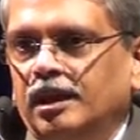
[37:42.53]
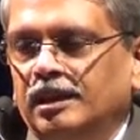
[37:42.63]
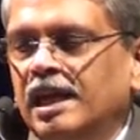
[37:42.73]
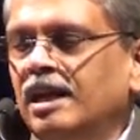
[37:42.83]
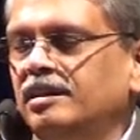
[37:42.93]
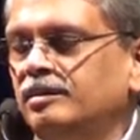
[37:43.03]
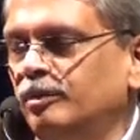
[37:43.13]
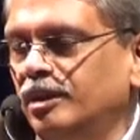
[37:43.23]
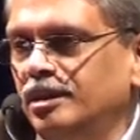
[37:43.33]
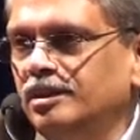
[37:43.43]
And that is
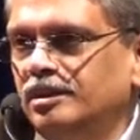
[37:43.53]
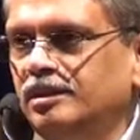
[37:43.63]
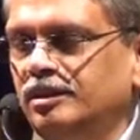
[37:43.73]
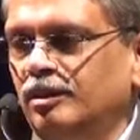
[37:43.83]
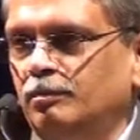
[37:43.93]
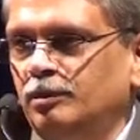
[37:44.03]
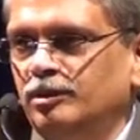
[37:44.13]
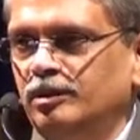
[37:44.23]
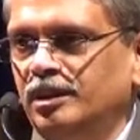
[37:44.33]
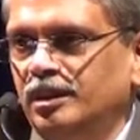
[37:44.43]
what is the
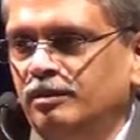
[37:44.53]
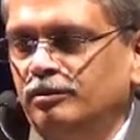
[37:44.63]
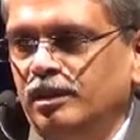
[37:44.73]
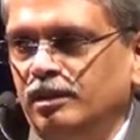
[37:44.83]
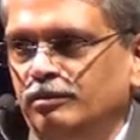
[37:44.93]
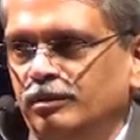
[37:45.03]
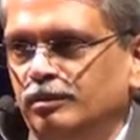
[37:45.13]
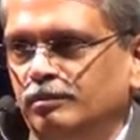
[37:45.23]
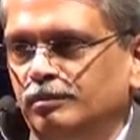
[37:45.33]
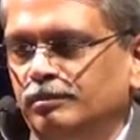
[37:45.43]
opportunity in front of you.